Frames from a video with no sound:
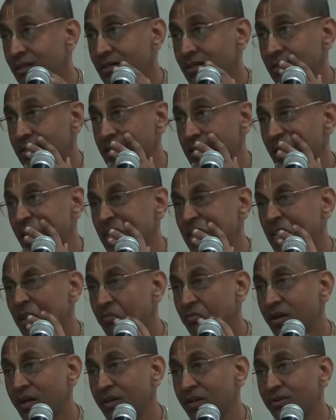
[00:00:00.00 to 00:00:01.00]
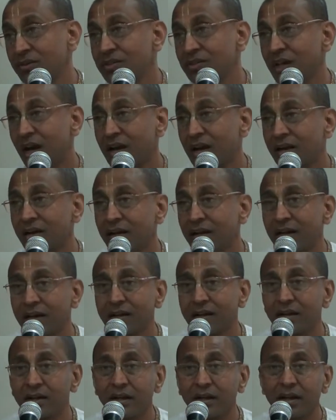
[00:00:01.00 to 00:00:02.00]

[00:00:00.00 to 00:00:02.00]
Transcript: Just like somebody who is already